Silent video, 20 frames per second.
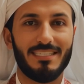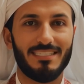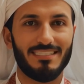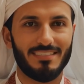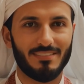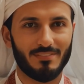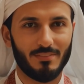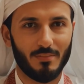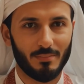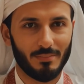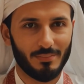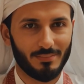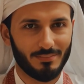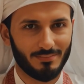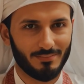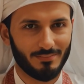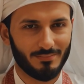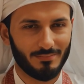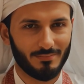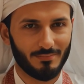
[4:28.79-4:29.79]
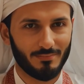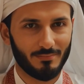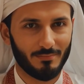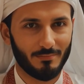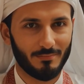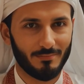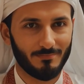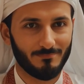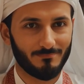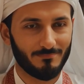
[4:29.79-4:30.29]
It's also used
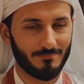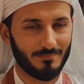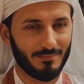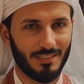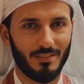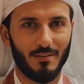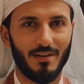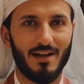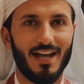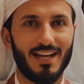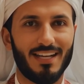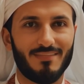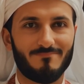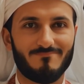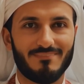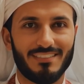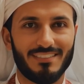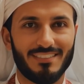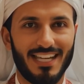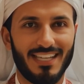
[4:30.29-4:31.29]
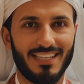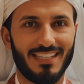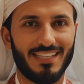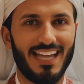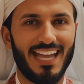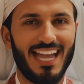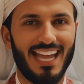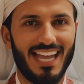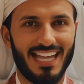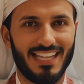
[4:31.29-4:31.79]
destructively. Yeah, I see that.
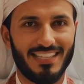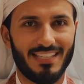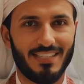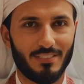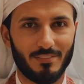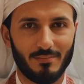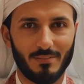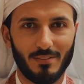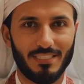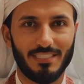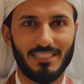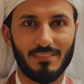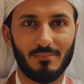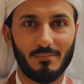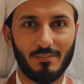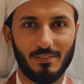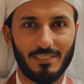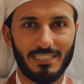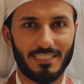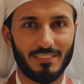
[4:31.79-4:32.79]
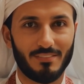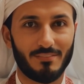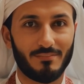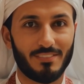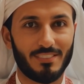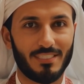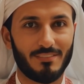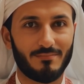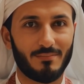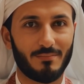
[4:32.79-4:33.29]
And here's where it gets really
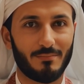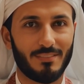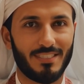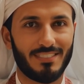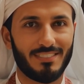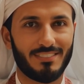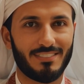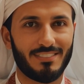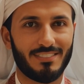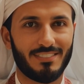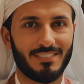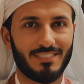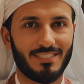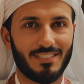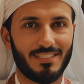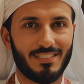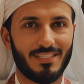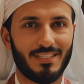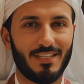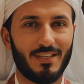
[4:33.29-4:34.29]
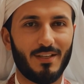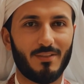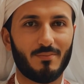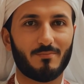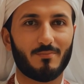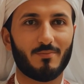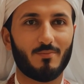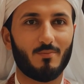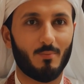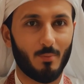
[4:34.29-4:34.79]
interesting for me.
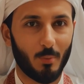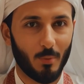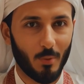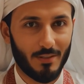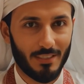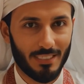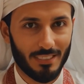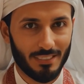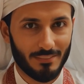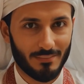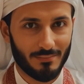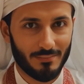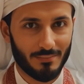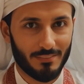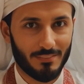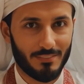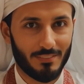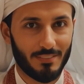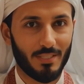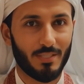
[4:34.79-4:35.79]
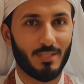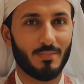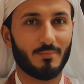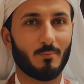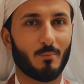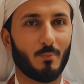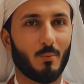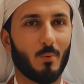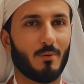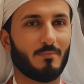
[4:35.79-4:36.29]
The warnings. The
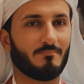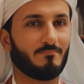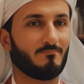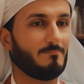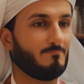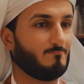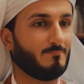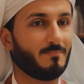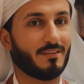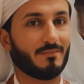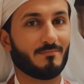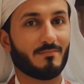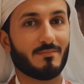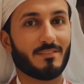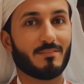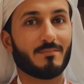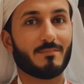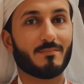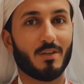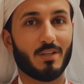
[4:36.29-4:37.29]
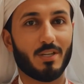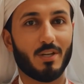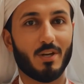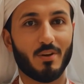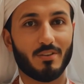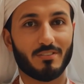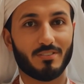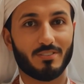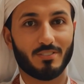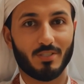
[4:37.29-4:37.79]
warnings about this book
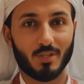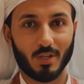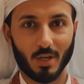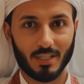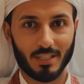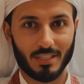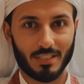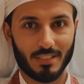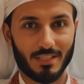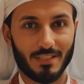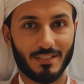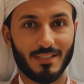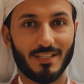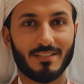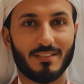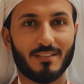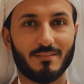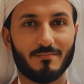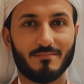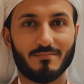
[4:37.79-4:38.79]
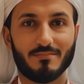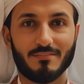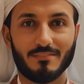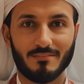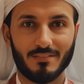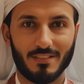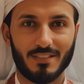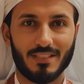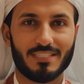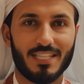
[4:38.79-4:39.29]
are stark, and they come from the
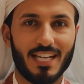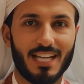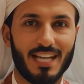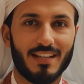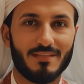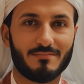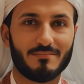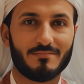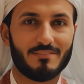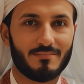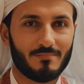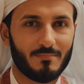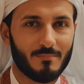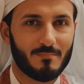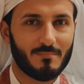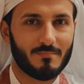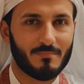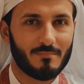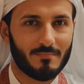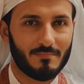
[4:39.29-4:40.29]
very top, supposedly.